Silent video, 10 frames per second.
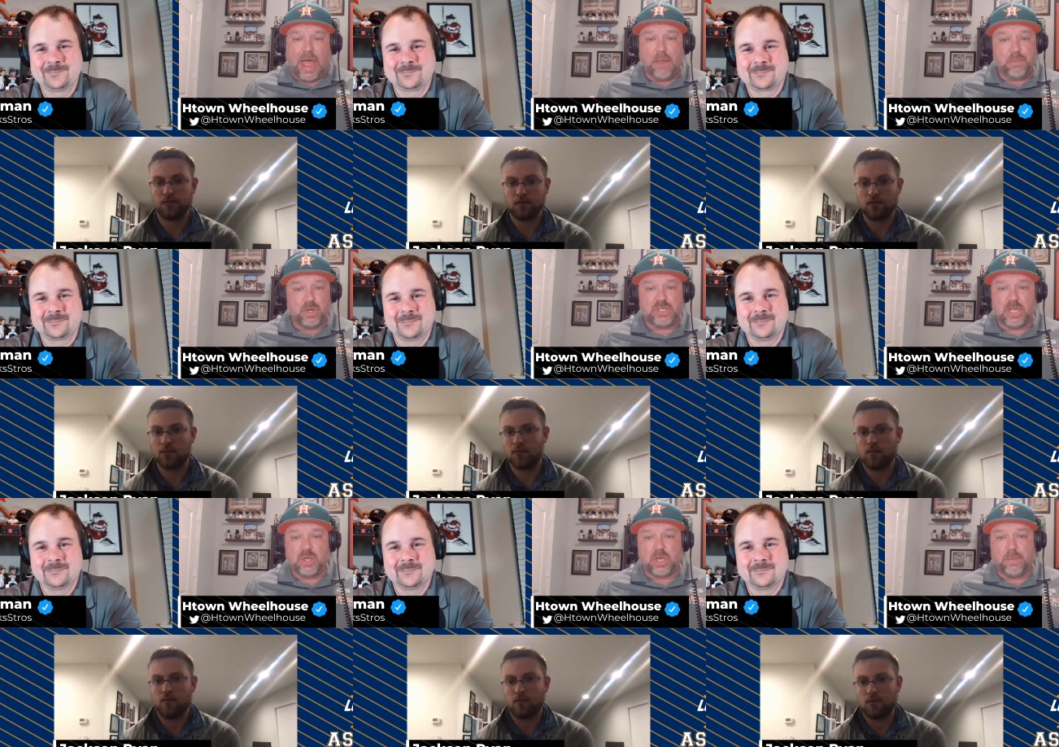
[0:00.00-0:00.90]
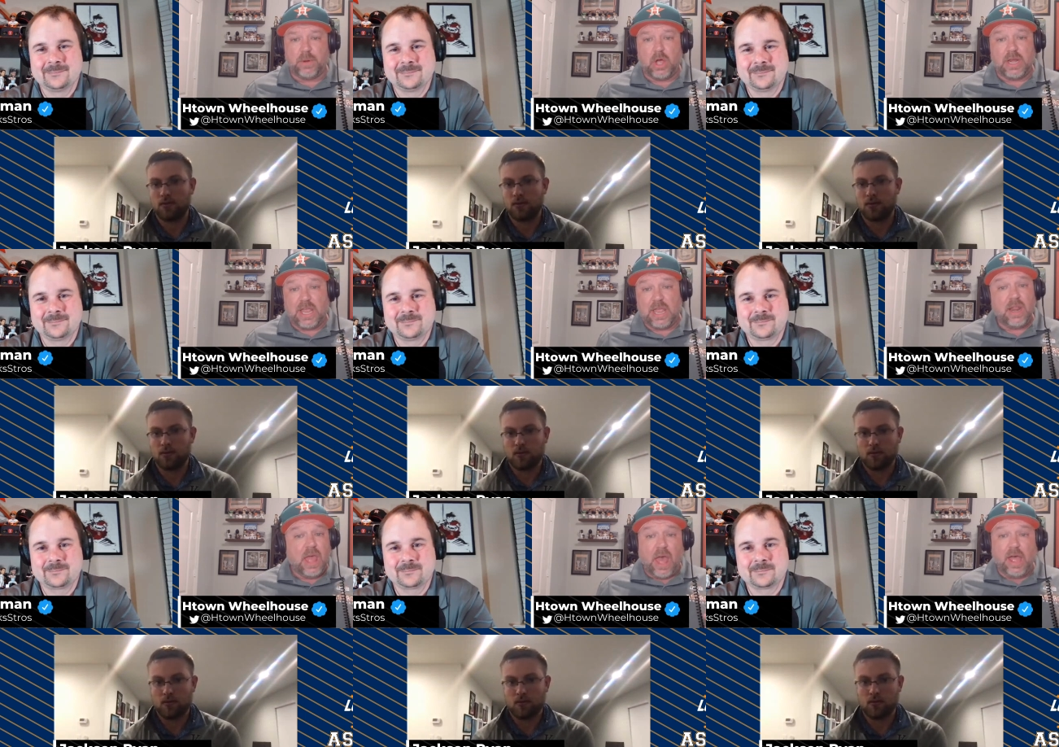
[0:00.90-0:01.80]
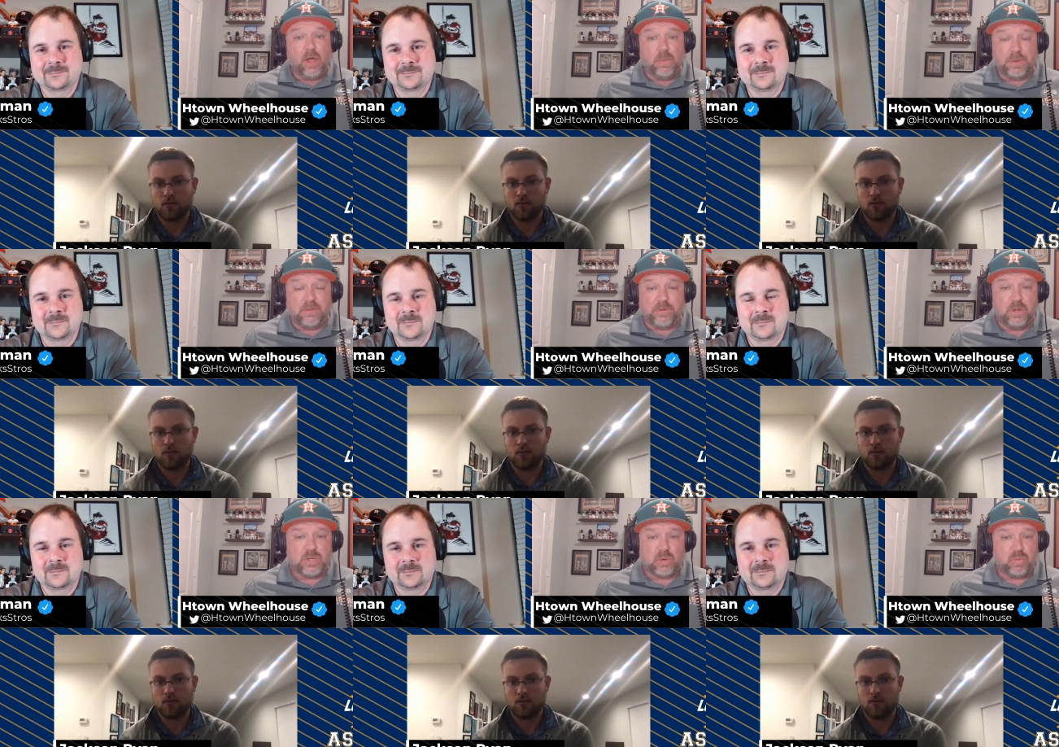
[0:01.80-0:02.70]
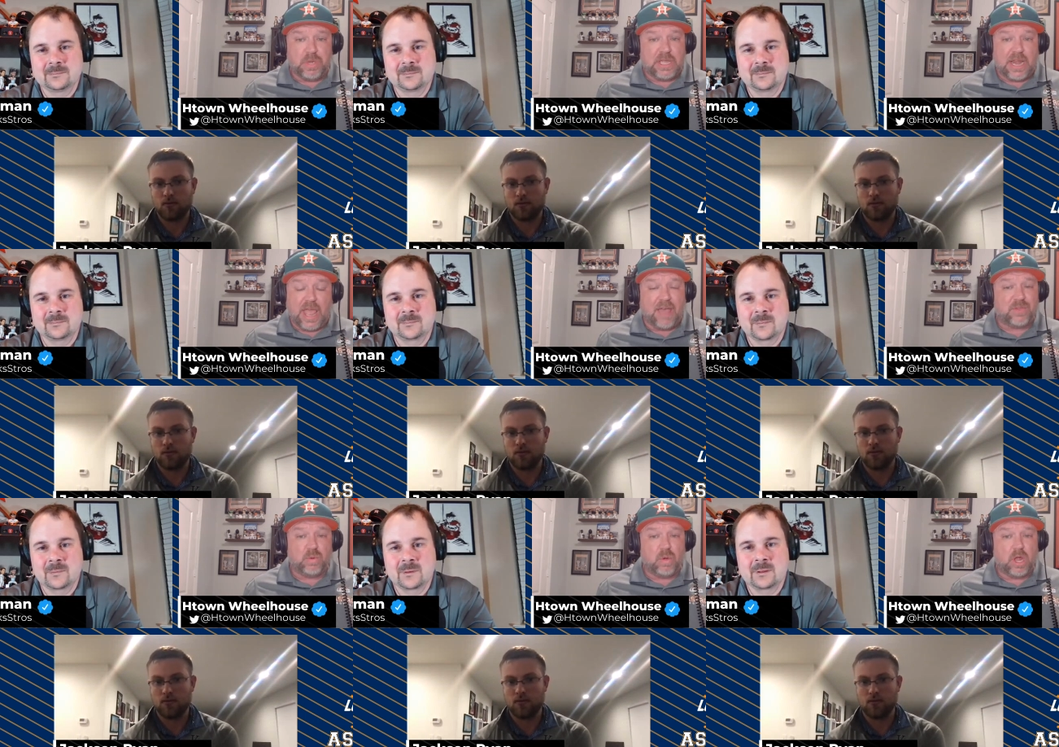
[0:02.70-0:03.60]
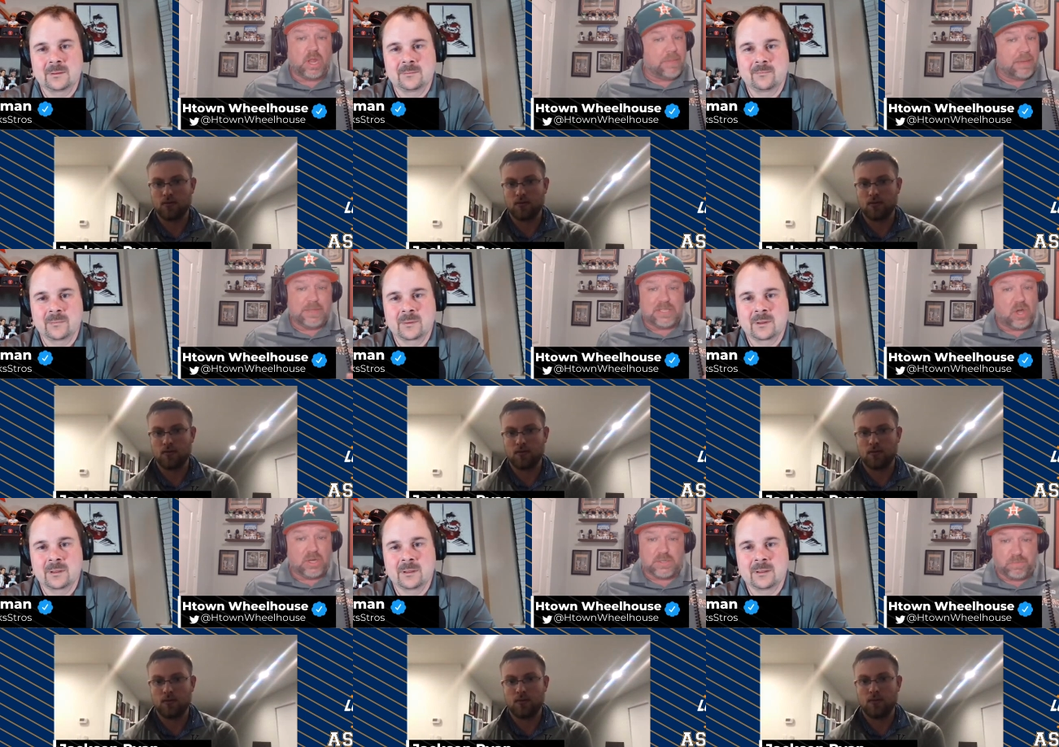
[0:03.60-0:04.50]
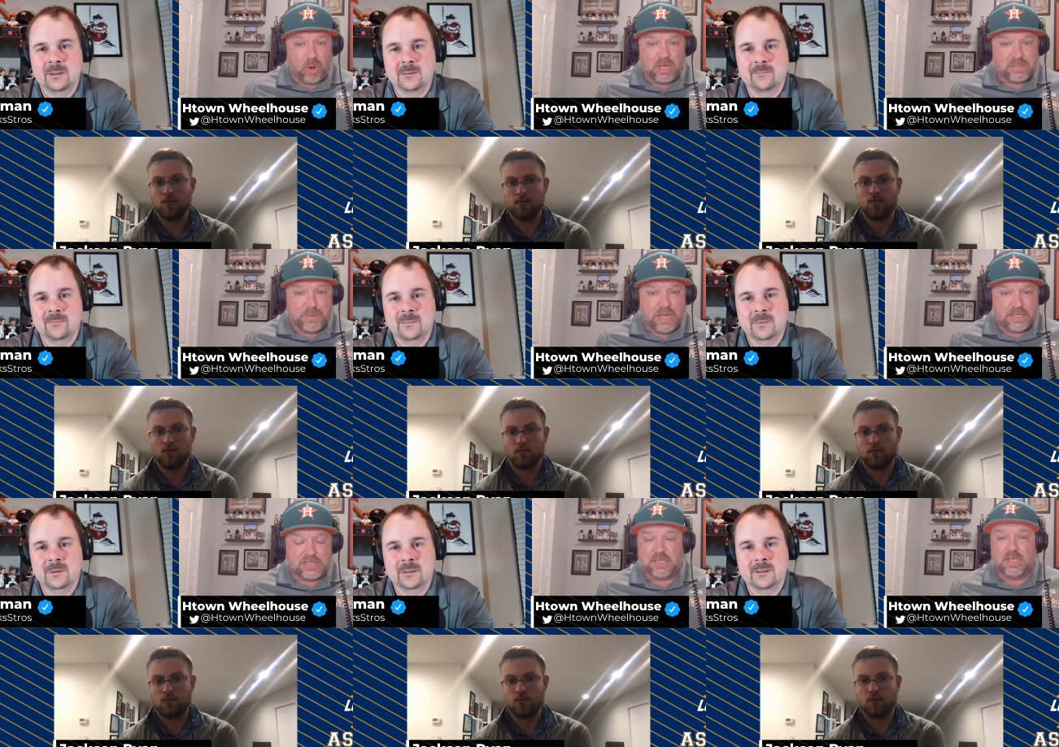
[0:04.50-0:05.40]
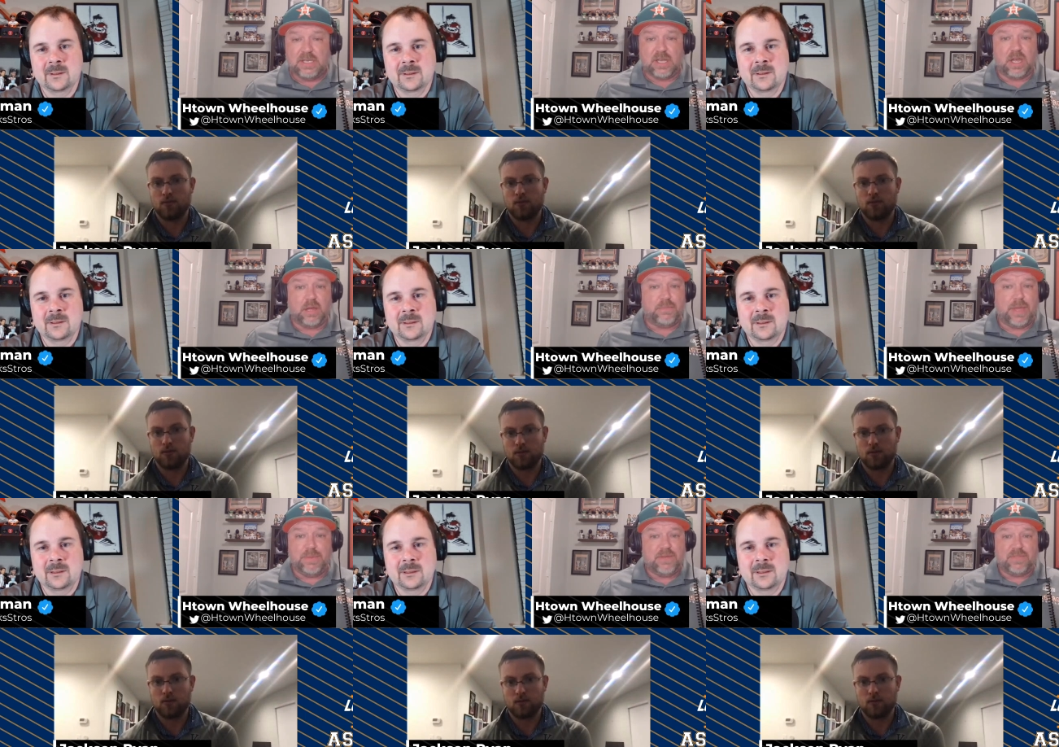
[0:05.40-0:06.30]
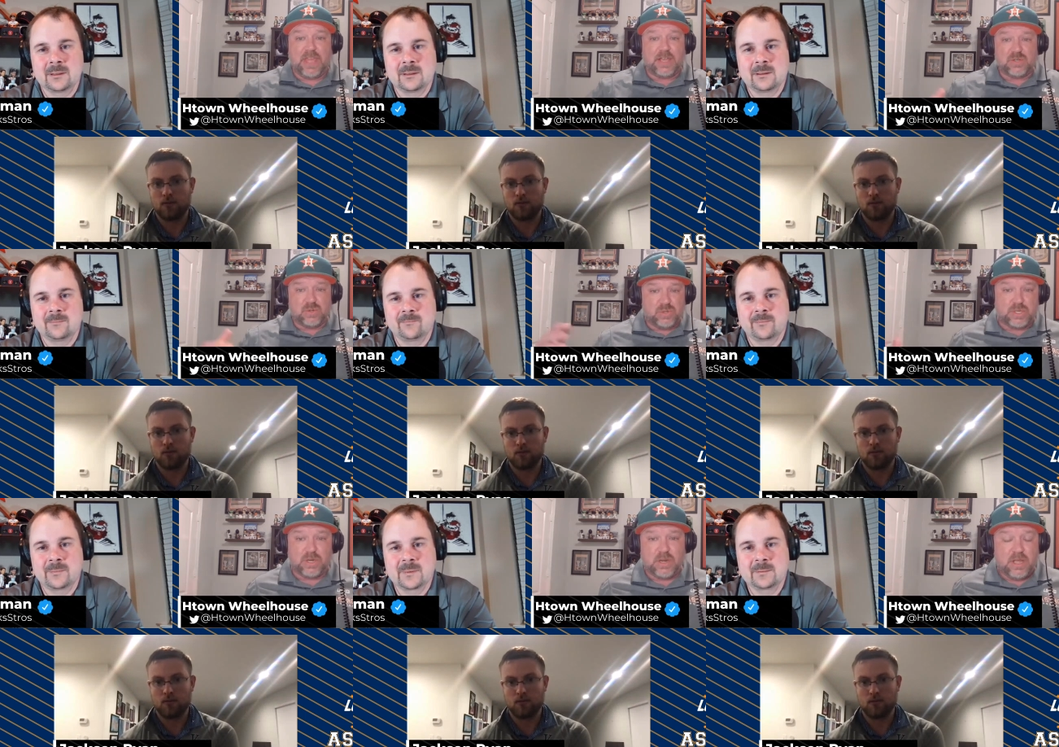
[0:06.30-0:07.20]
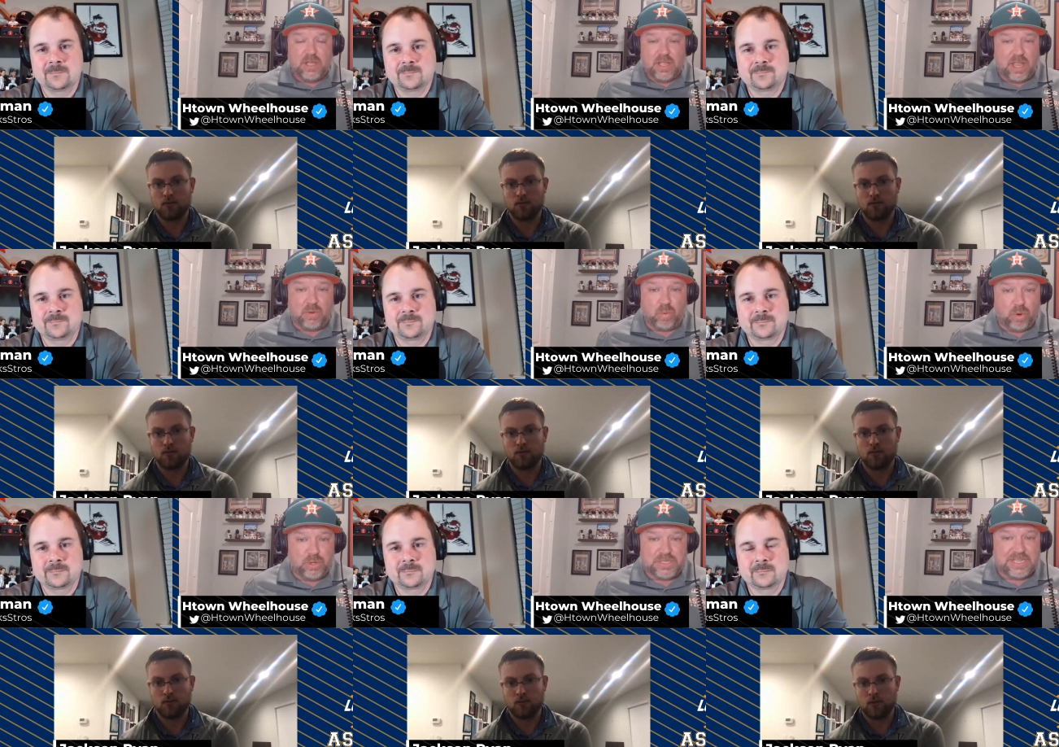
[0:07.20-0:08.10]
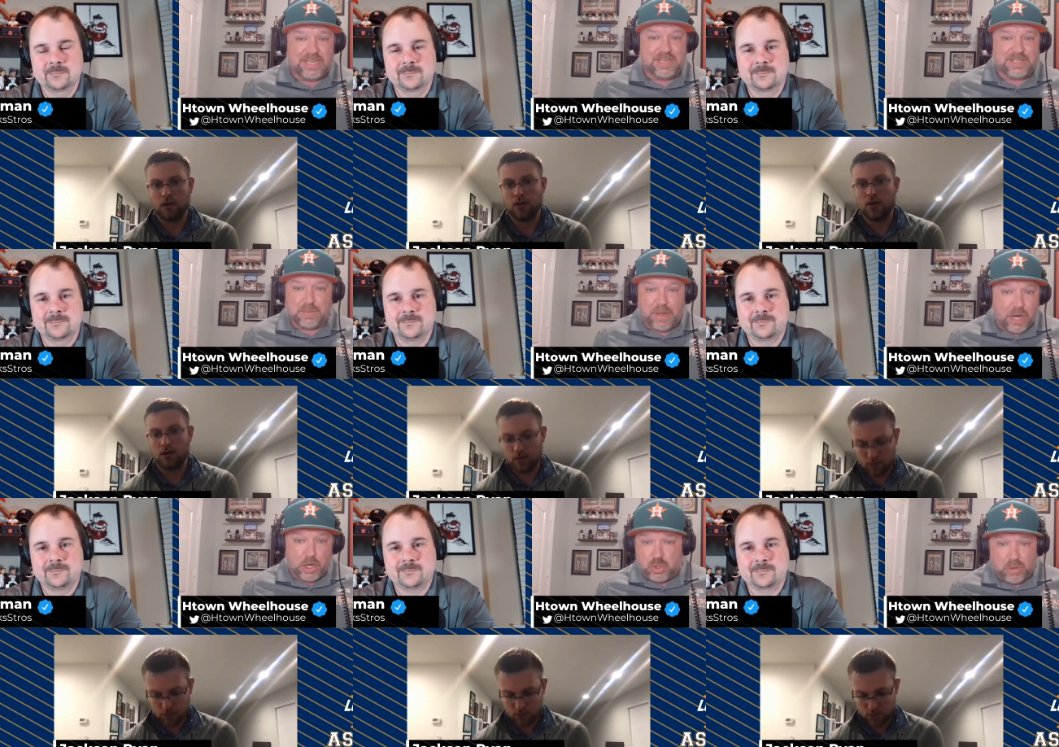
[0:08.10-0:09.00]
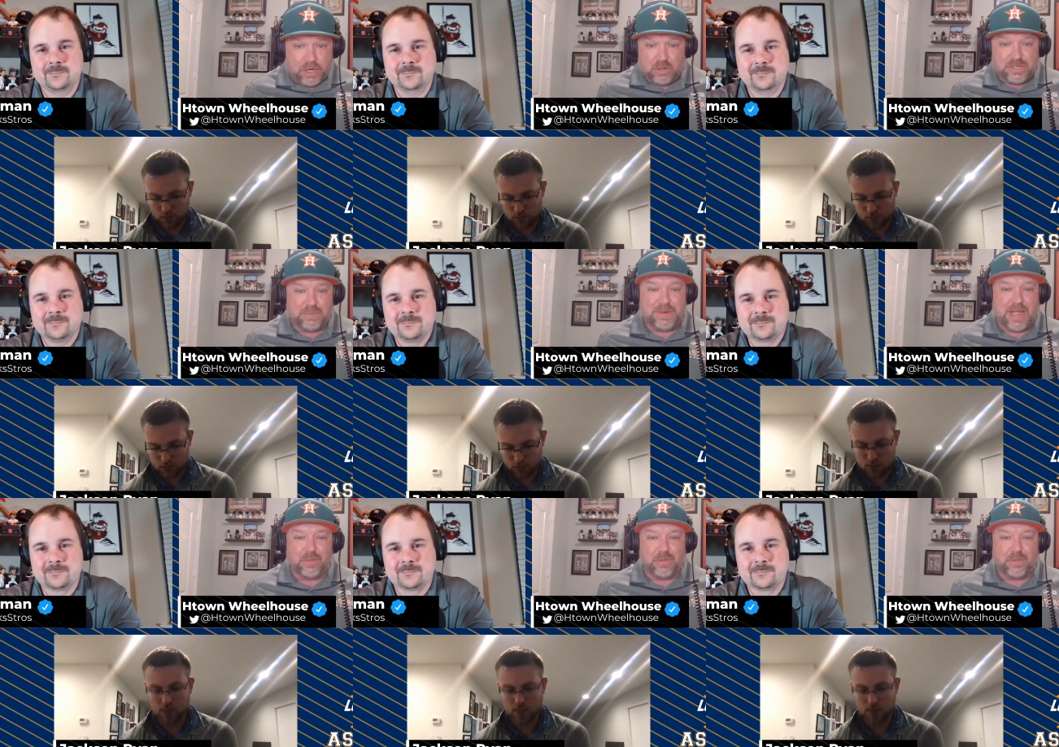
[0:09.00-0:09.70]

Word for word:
Speaker 1: I appreciate you coming on, and I hope in the future we can have you on and maybe talk some prospects um, maybe if the Astros and and Royals get into some kind of trade or something